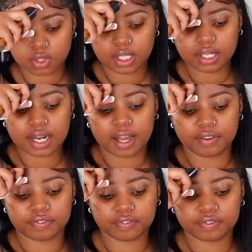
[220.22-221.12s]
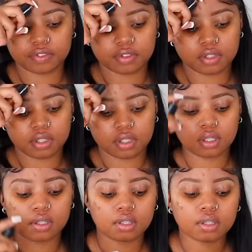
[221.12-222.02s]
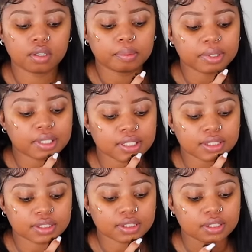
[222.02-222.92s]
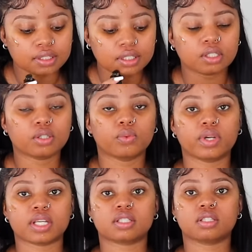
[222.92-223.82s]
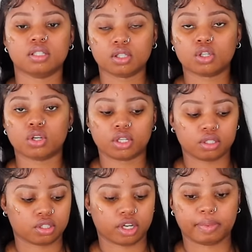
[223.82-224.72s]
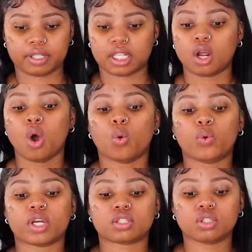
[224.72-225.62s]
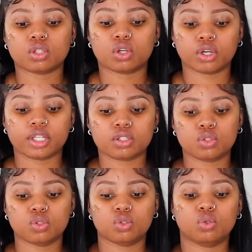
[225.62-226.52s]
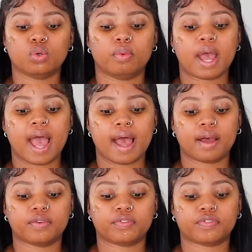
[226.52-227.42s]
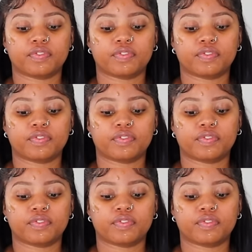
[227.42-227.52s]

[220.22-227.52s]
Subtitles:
enough, because we are still going, sorry about that, we are still going to have,